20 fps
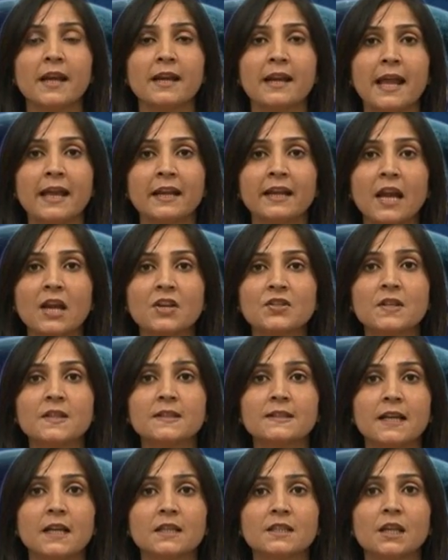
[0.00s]
and engaging
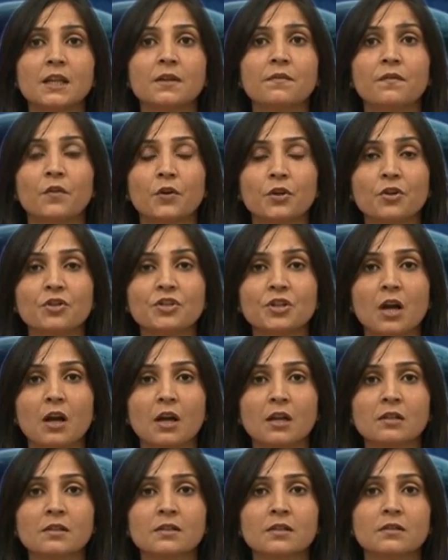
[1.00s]
setting for your
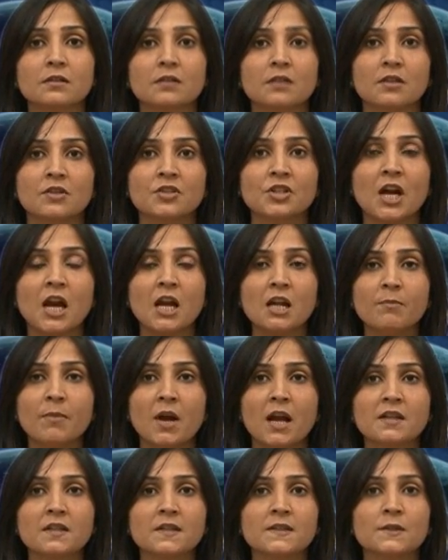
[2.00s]
child.
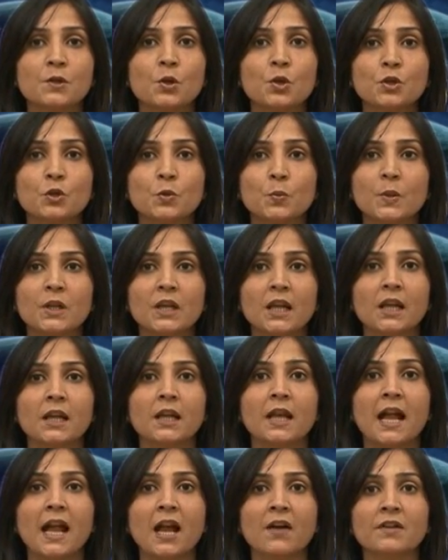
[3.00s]
Childminders usually
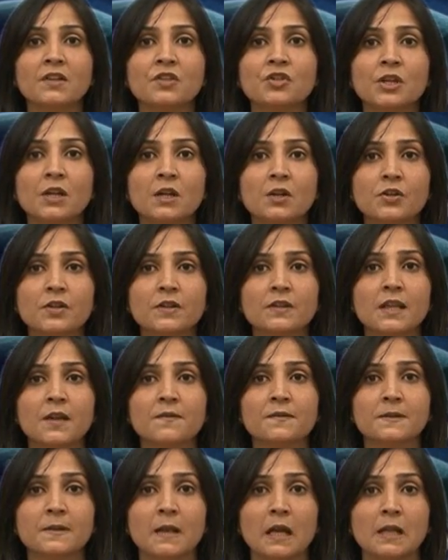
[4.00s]
have a children
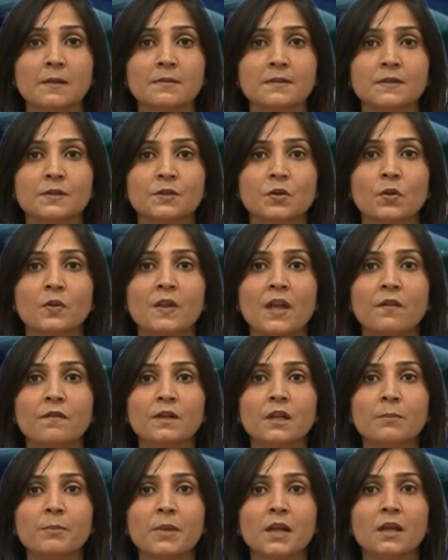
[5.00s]
themselves, so they
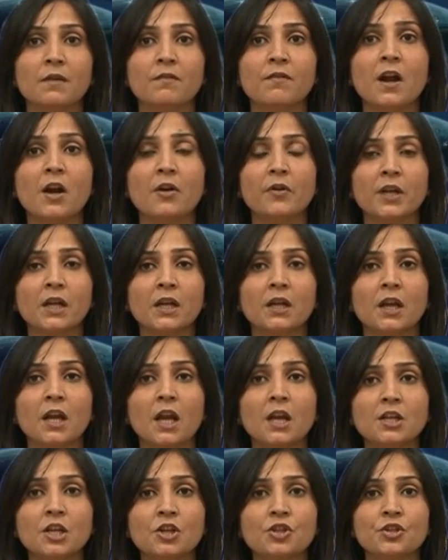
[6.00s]
will be very
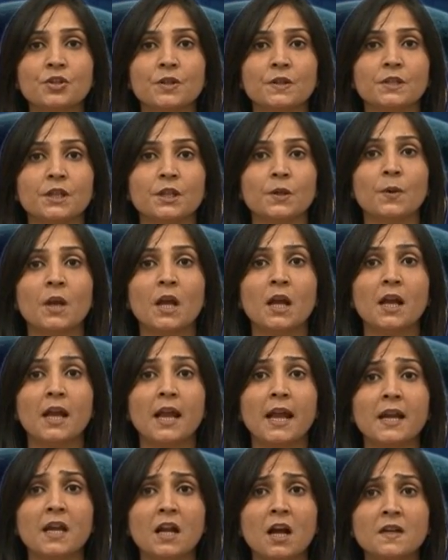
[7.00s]
initiative
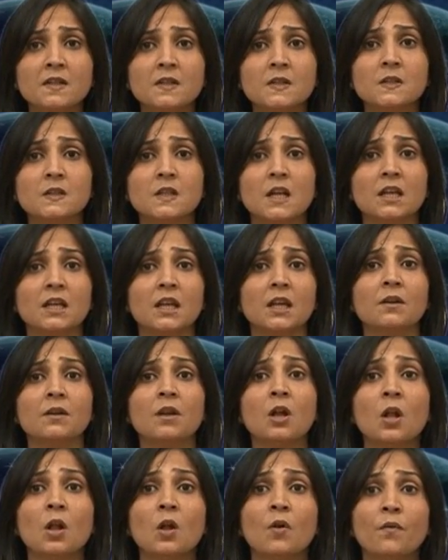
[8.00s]
and understanding
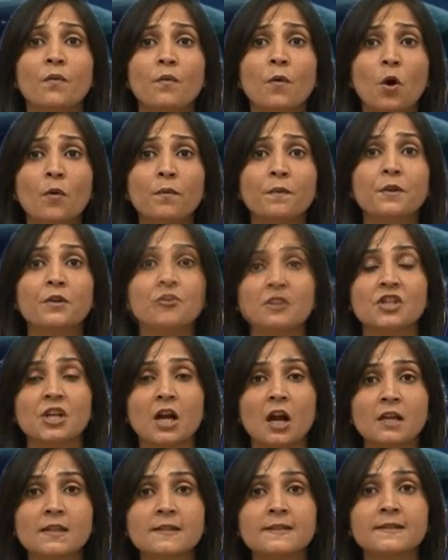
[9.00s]
of your
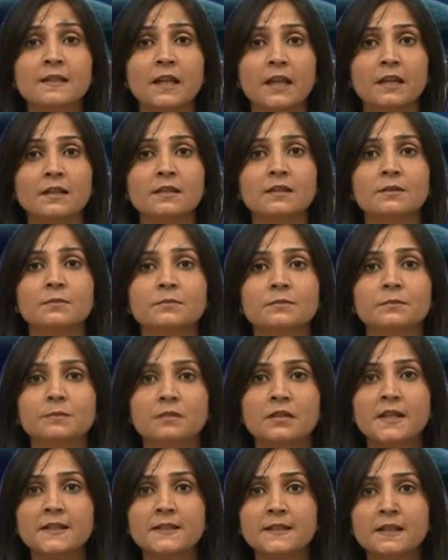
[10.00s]
child's need.
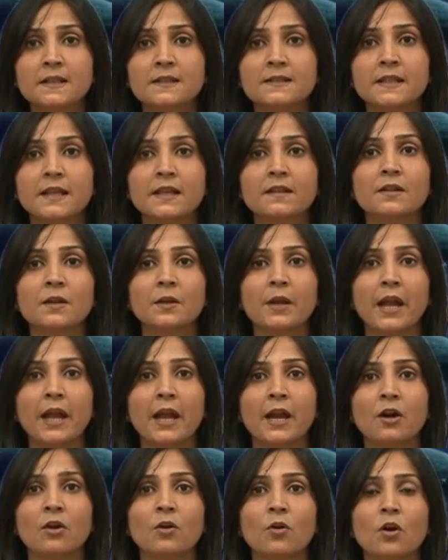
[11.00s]
Discussing the
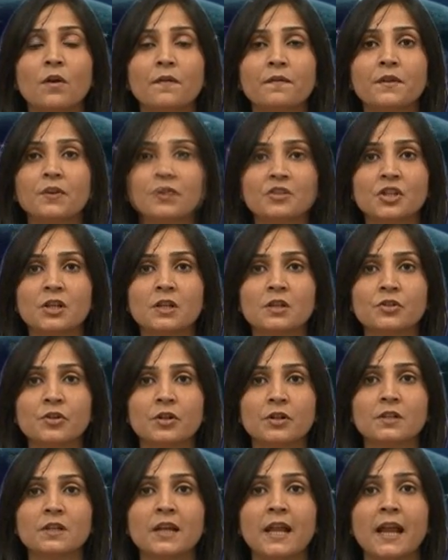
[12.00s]
care of your
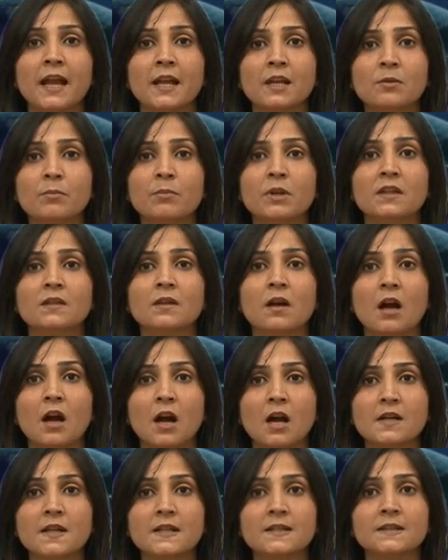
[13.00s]
children can be the
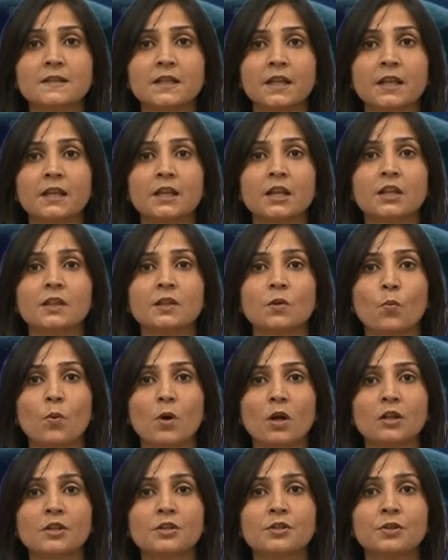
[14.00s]
hardest thing in the
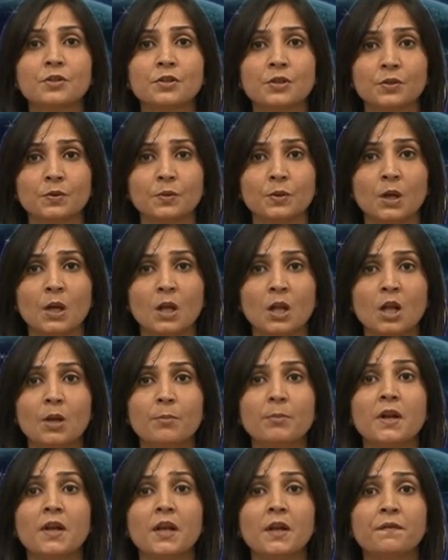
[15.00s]
world to do,
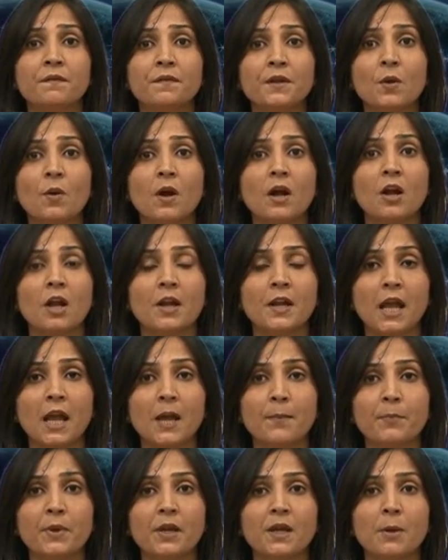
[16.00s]
but if you are
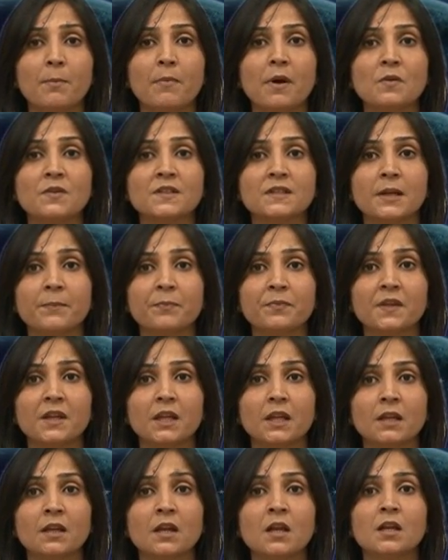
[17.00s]
unhappy about
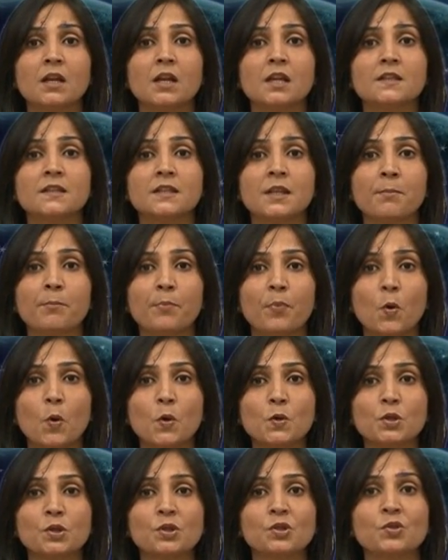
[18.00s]
something, it's
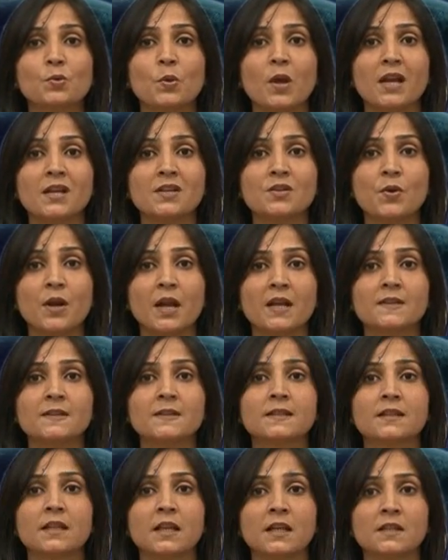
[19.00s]
important to
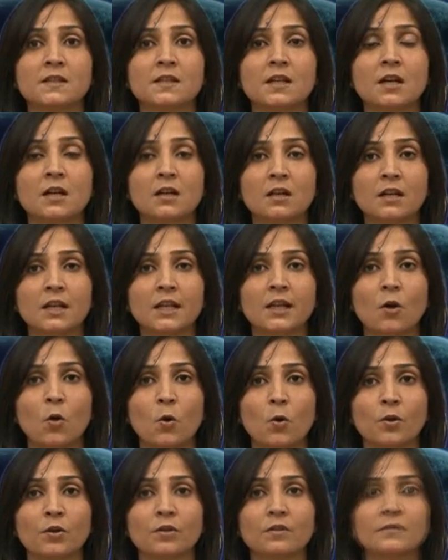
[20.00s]
address it early
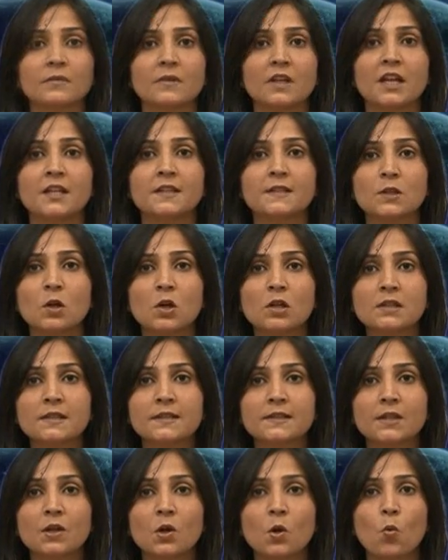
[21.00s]
on. It's
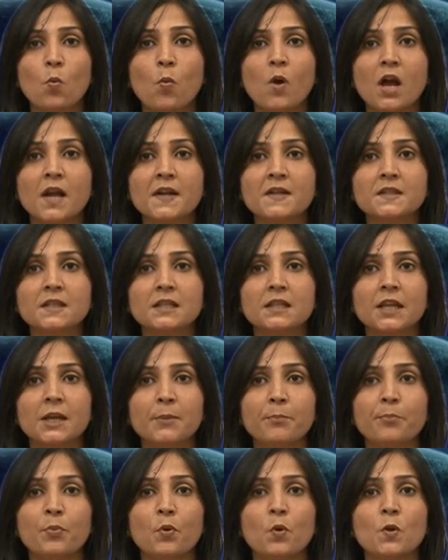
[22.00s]
also vitally
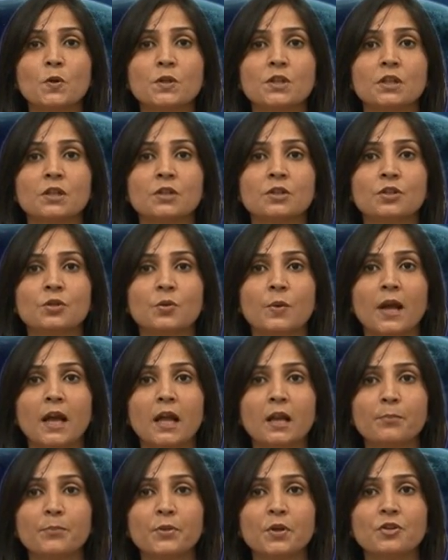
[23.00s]
important to
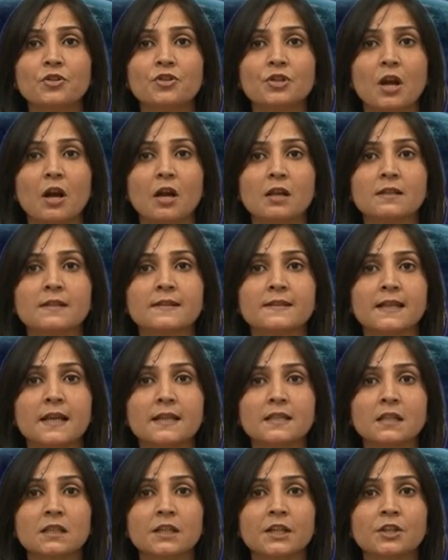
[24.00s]
help your child
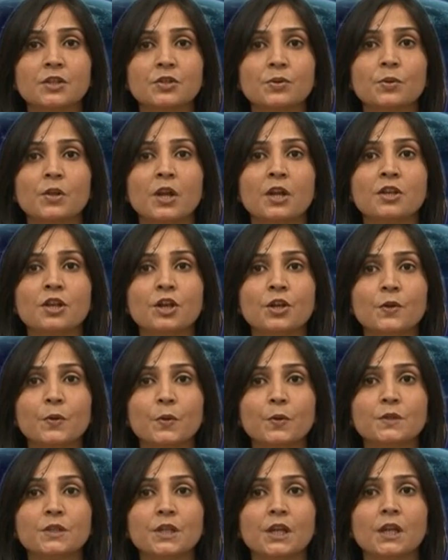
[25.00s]
settle into their new
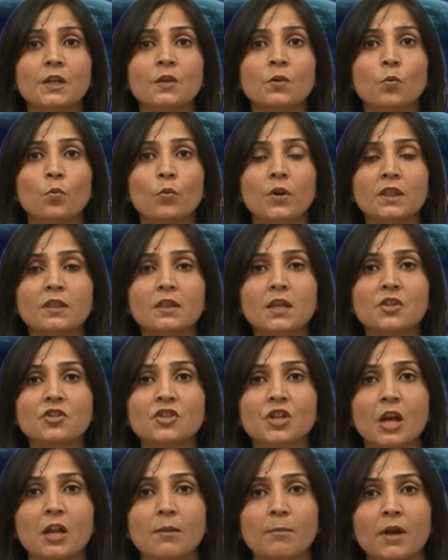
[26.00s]
routine with their
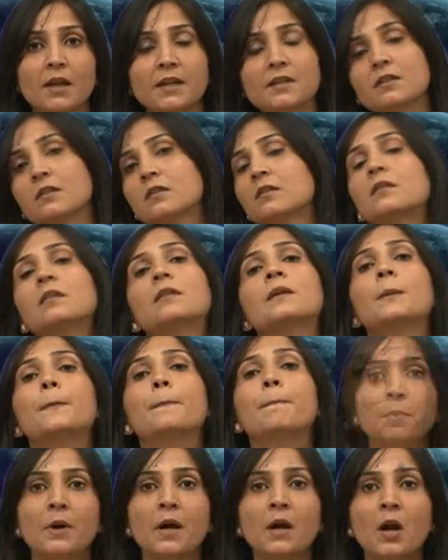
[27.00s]
childminder.
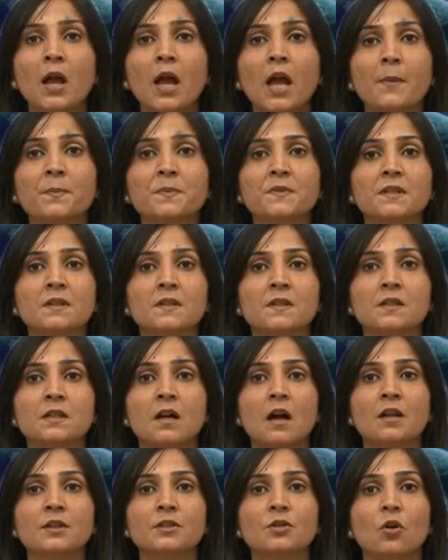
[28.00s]
Perhaps
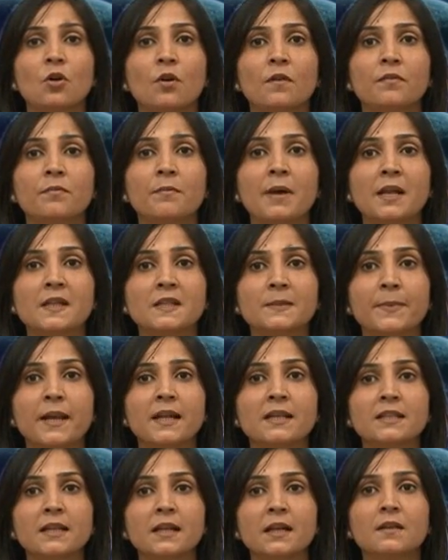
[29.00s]
start off by
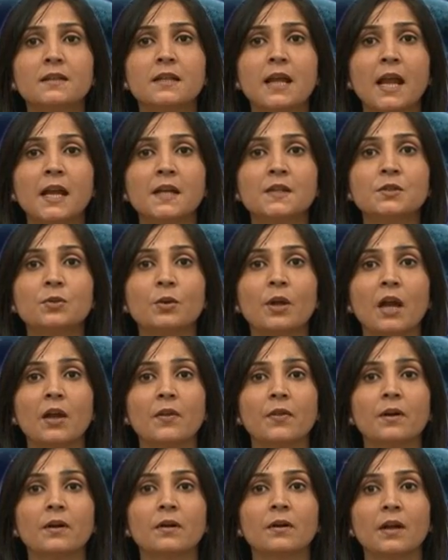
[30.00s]
spending a day
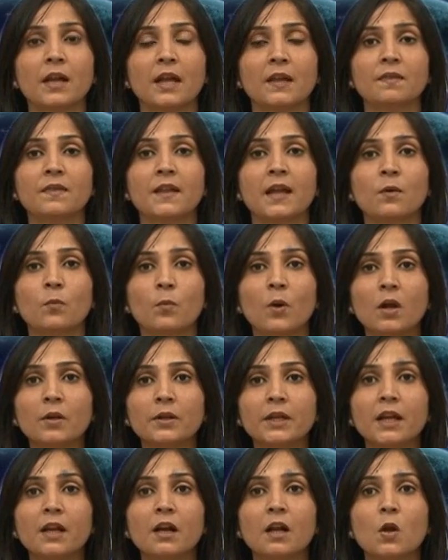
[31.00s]
together and then
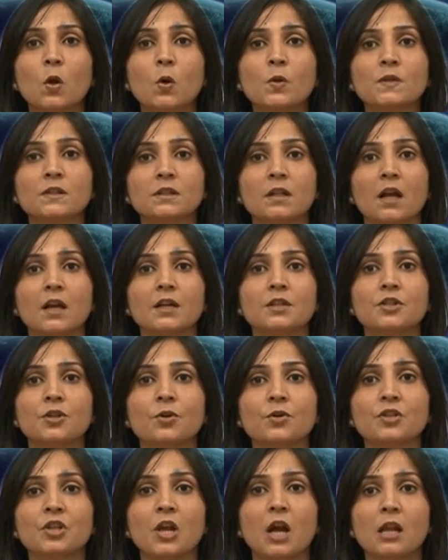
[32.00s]
working alongside
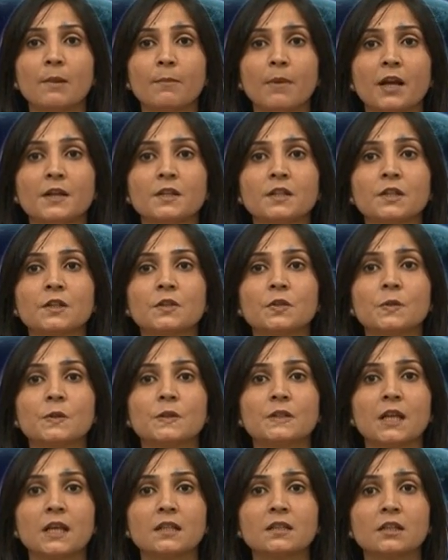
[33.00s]
your childminder to
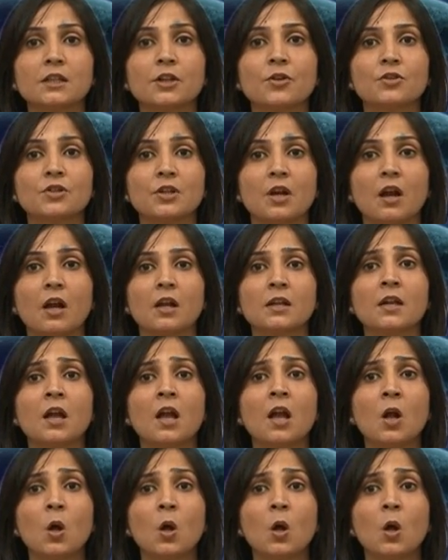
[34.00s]
settle your child